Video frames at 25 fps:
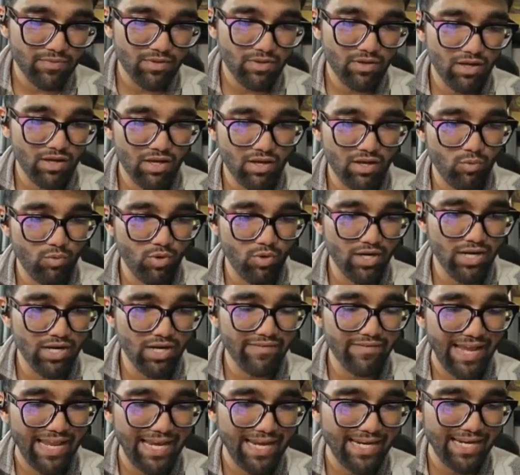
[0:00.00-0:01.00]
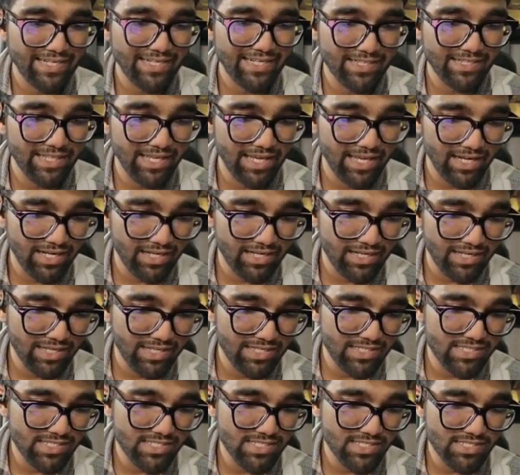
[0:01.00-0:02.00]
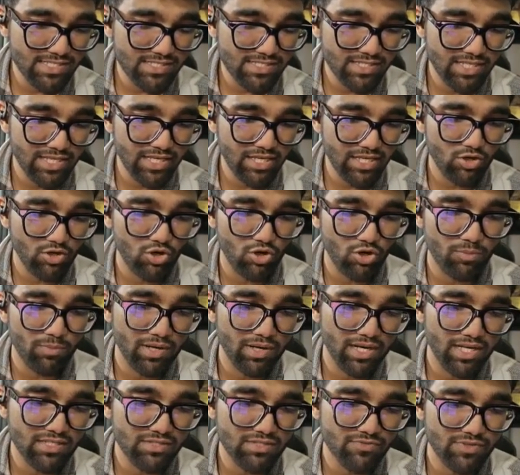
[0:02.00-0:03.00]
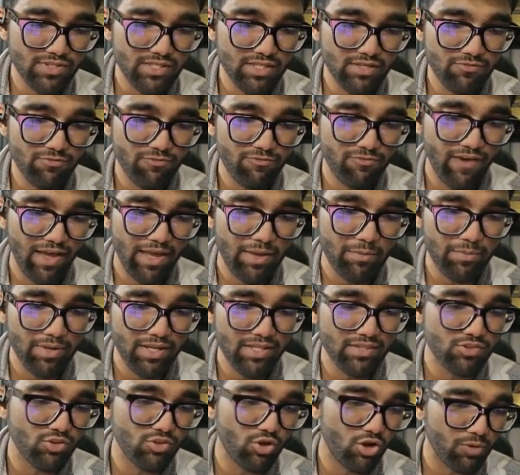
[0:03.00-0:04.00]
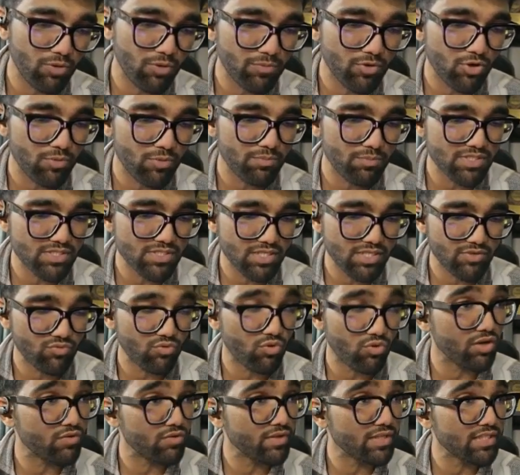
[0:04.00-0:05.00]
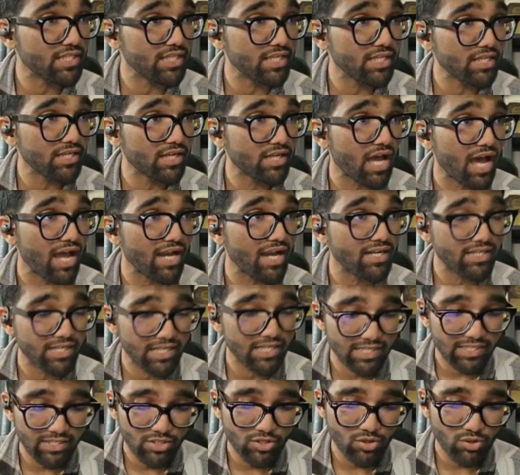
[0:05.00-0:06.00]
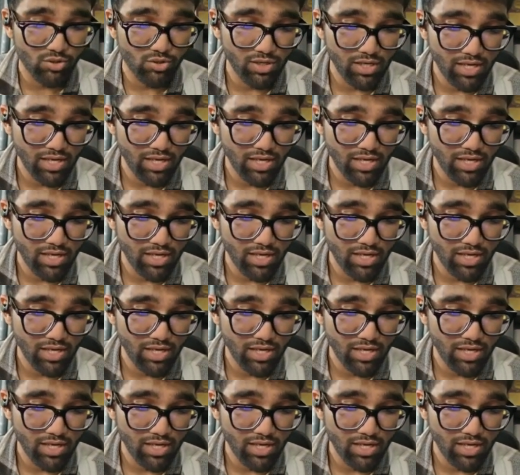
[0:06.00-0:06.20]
What I've highlighted there is the glomerulus with a fibrin thrombus involving the arteriole